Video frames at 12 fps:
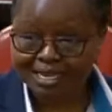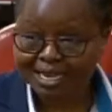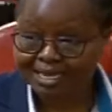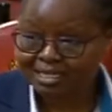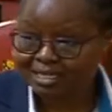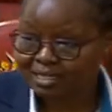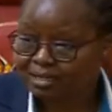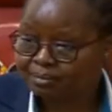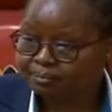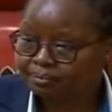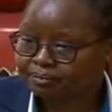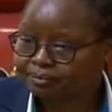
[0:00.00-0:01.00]
the realities
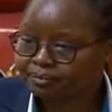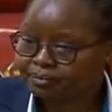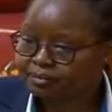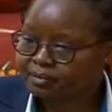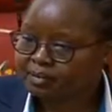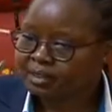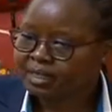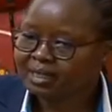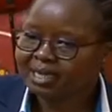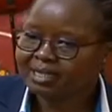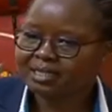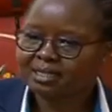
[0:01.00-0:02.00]

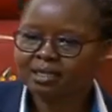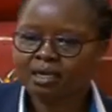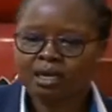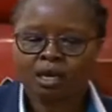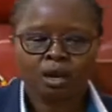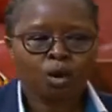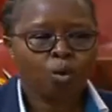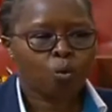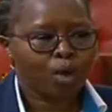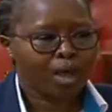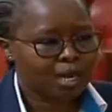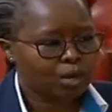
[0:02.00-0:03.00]
that
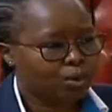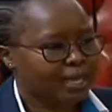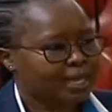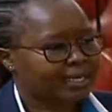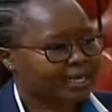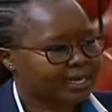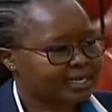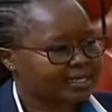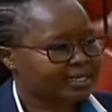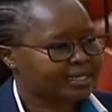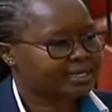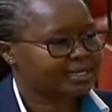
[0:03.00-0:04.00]
when we
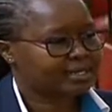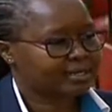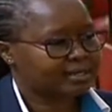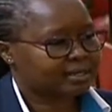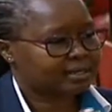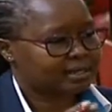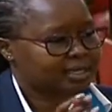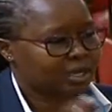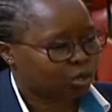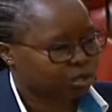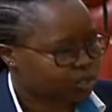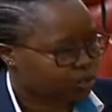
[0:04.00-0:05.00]
encourage these
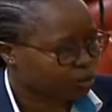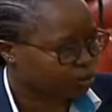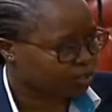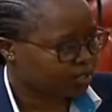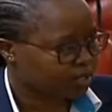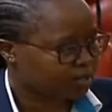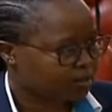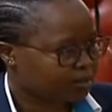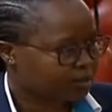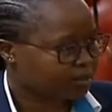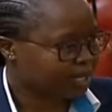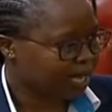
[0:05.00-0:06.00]
single schools,
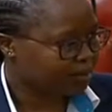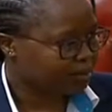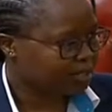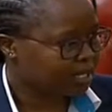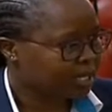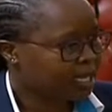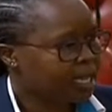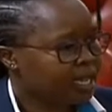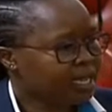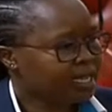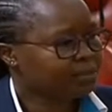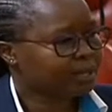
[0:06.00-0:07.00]
sometimes
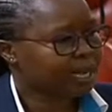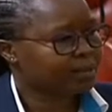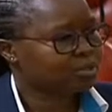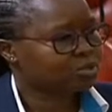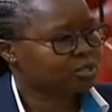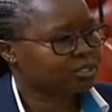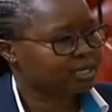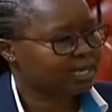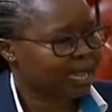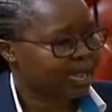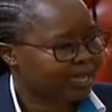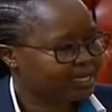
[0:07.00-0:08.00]
it becomes so
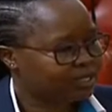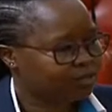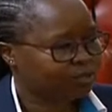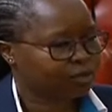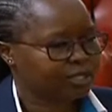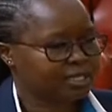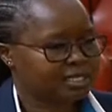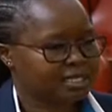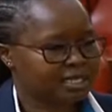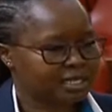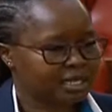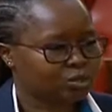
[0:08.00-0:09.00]
hard for these
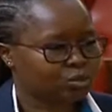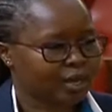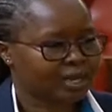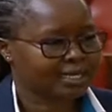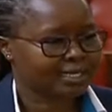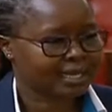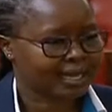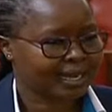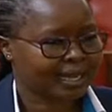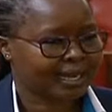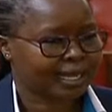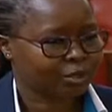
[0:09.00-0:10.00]
children to understand
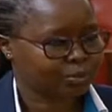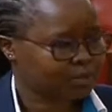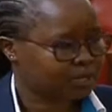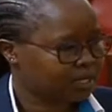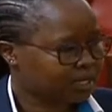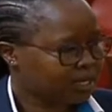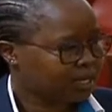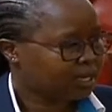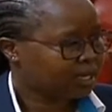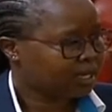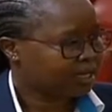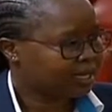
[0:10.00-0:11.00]
and adopt
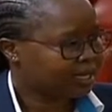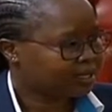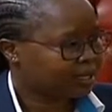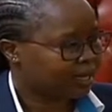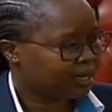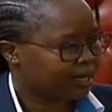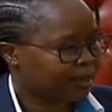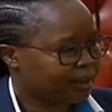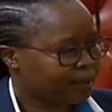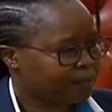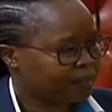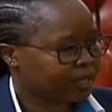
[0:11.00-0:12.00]
this,
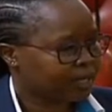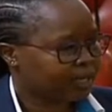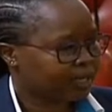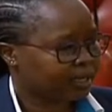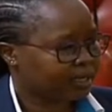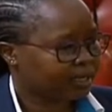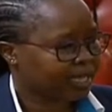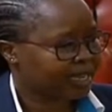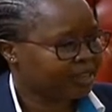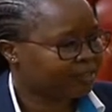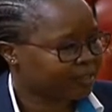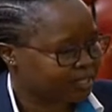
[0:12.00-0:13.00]
their
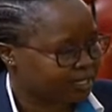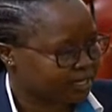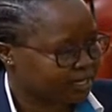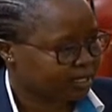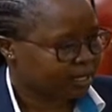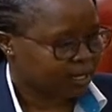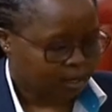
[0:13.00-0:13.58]
differences.